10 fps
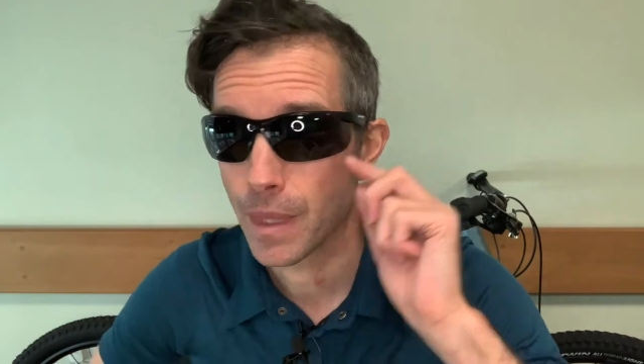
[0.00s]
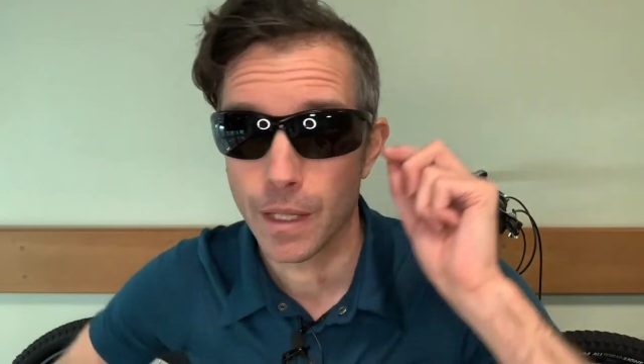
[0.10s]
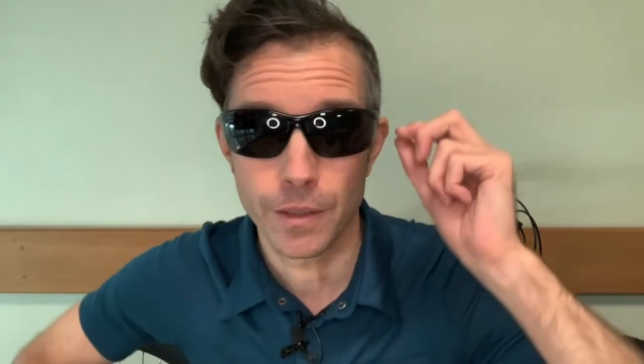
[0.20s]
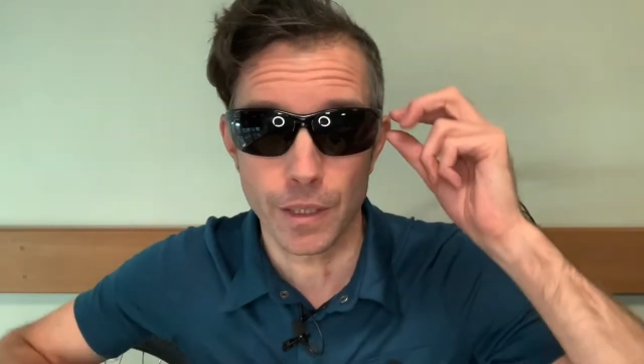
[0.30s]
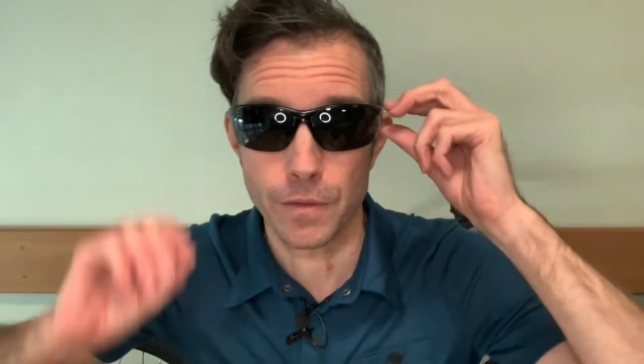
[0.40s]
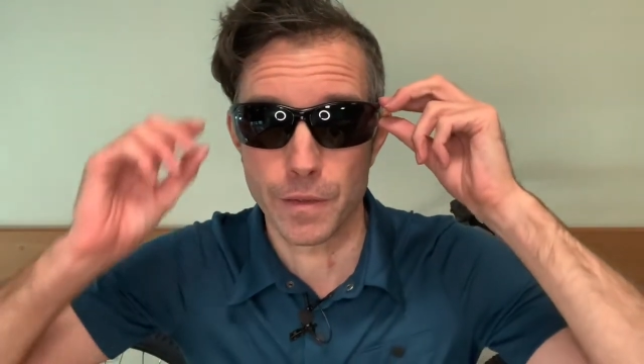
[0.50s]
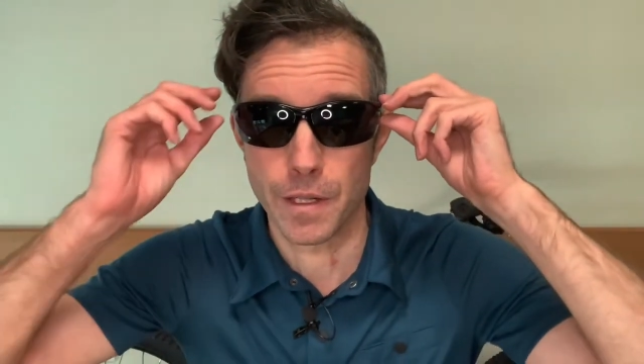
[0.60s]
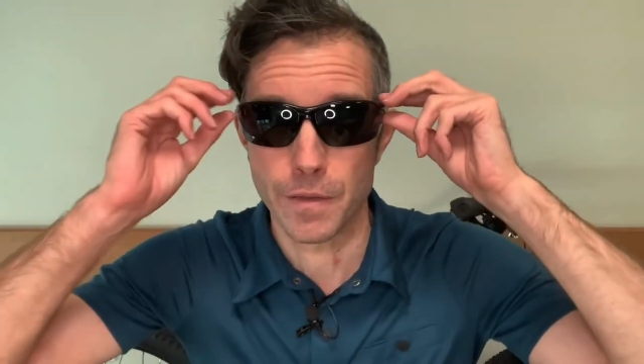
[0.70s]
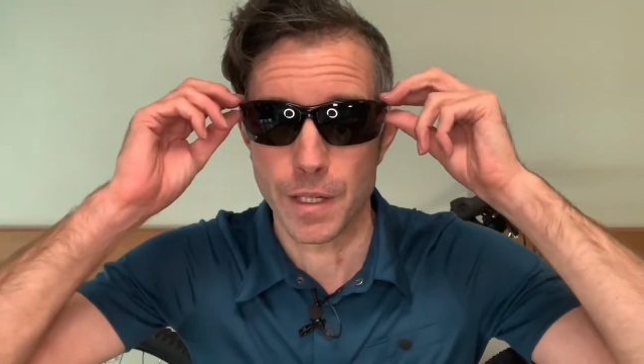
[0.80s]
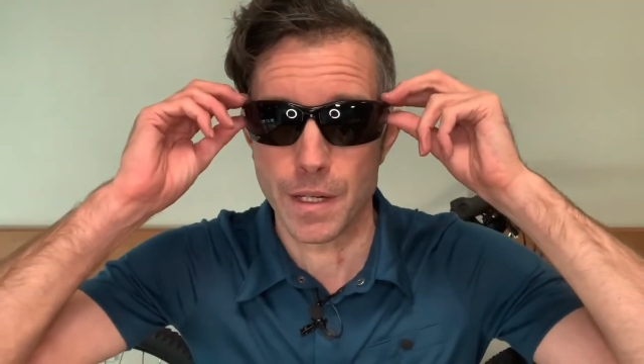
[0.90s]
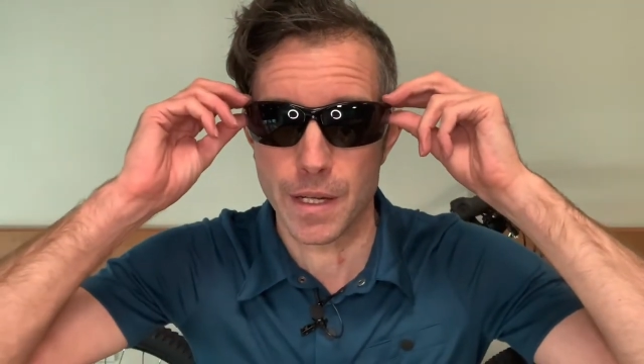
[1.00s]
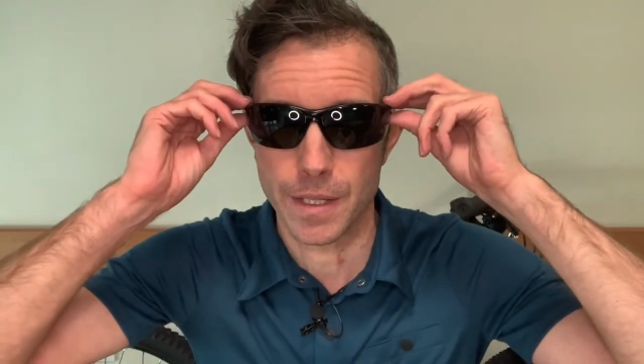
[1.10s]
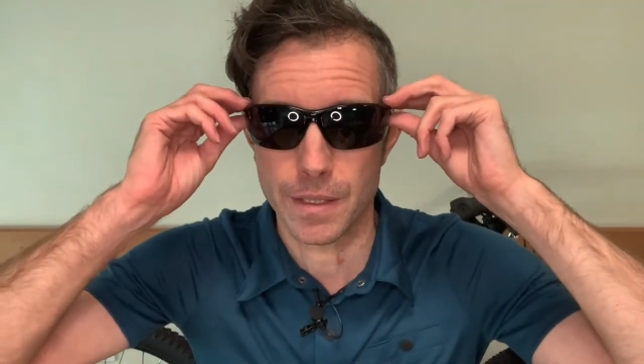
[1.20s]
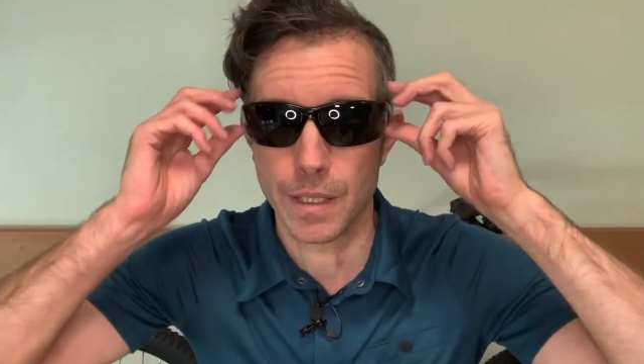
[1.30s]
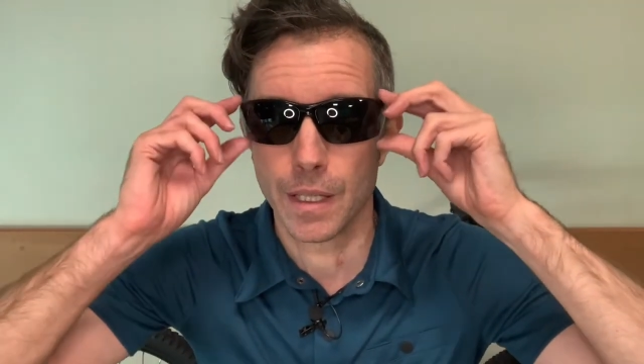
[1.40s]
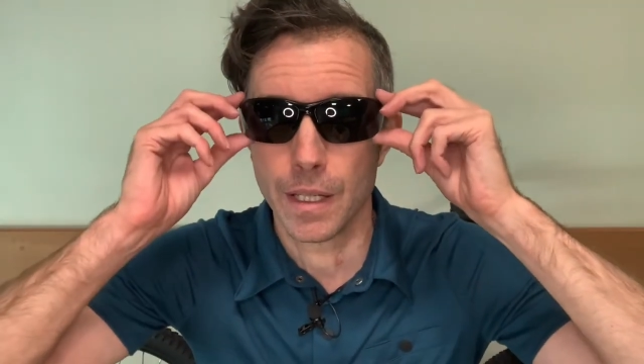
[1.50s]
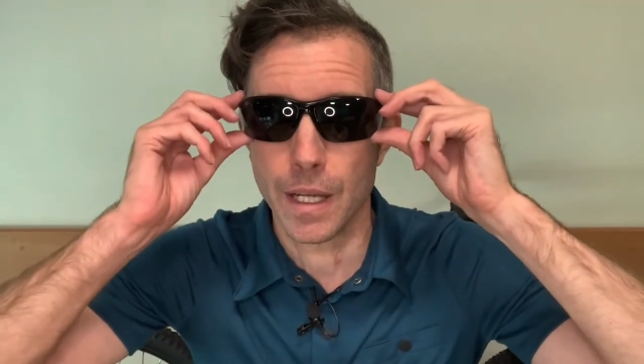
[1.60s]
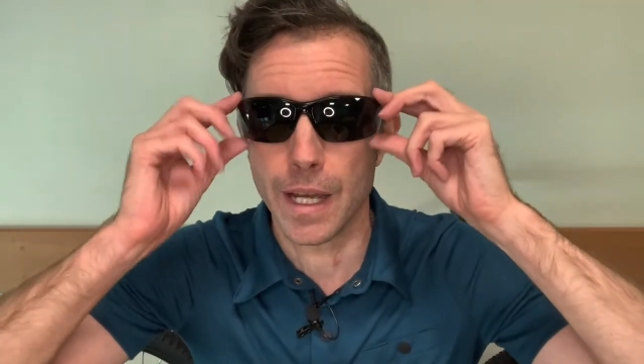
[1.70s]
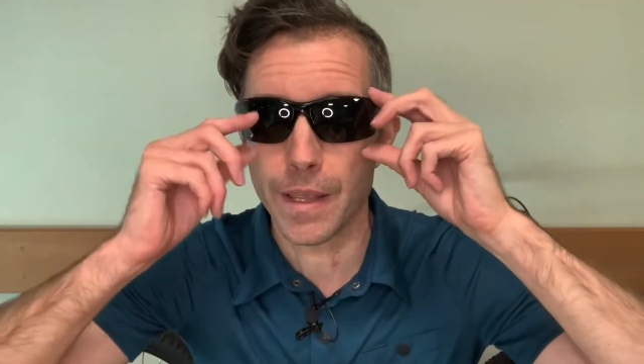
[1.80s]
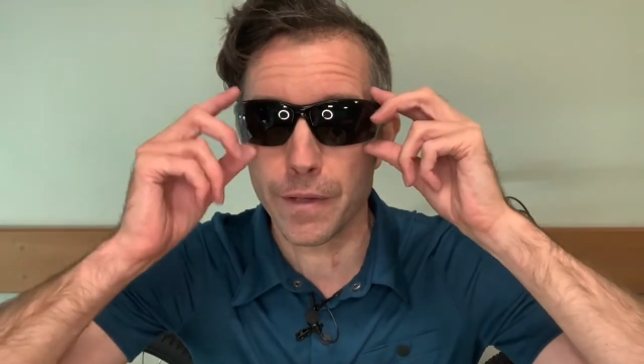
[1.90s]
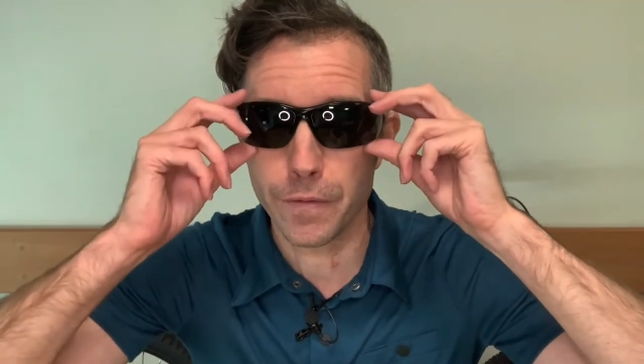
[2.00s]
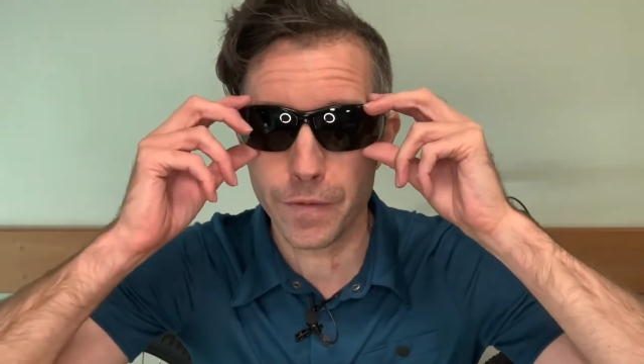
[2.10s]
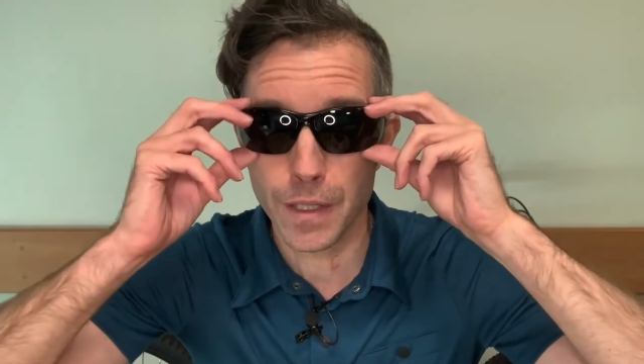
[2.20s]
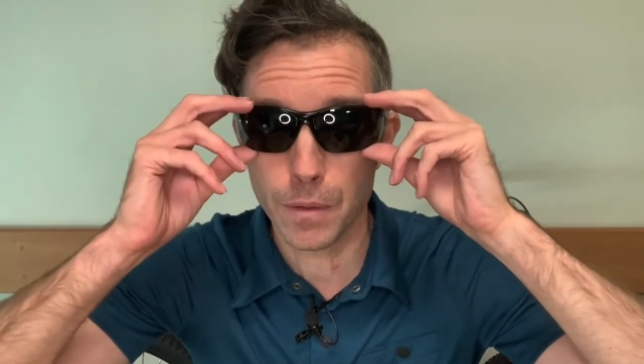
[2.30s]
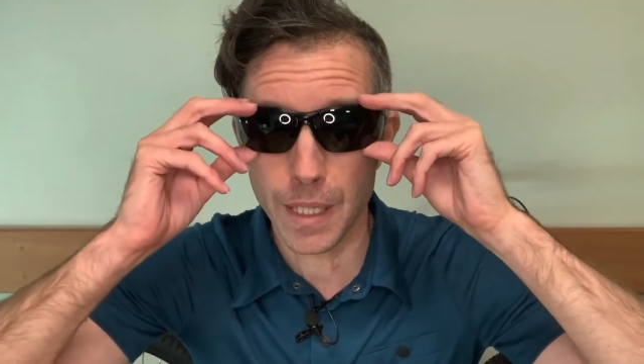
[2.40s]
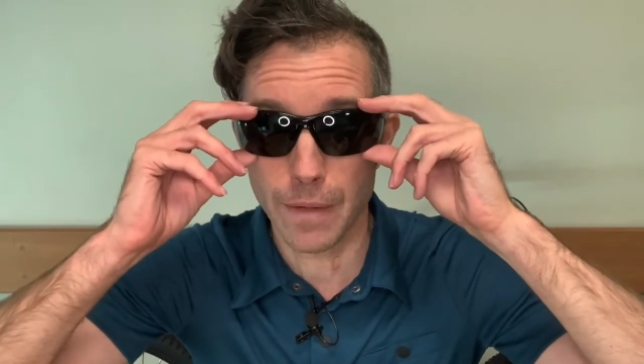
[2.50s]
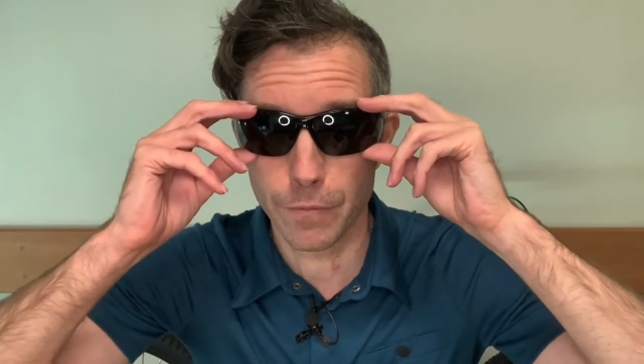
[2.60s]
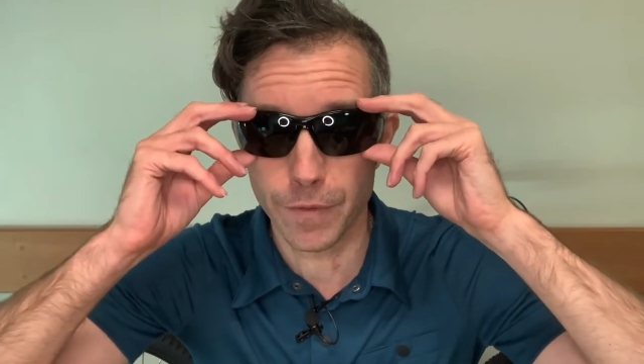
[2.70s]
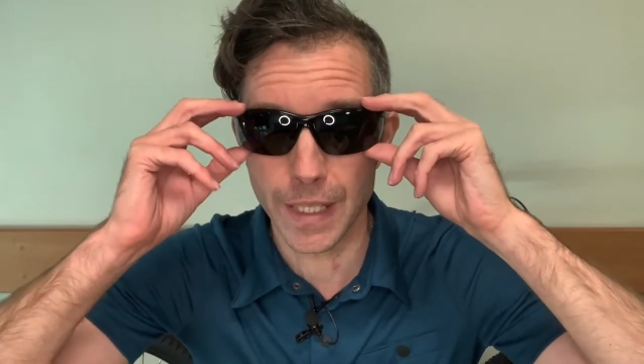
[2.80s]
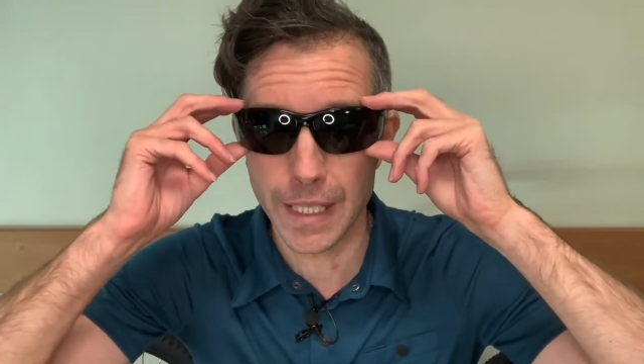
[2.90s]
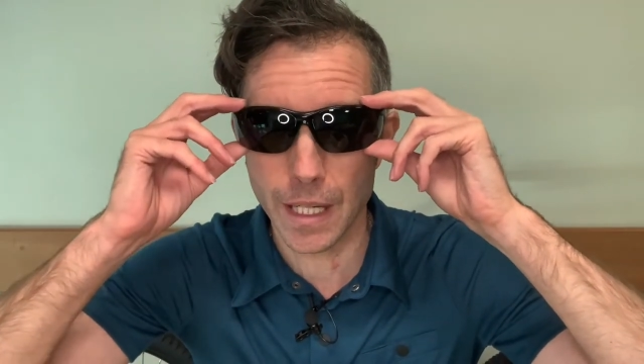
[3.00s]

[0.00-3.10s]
So very, very nice. Uh, they feel comfy,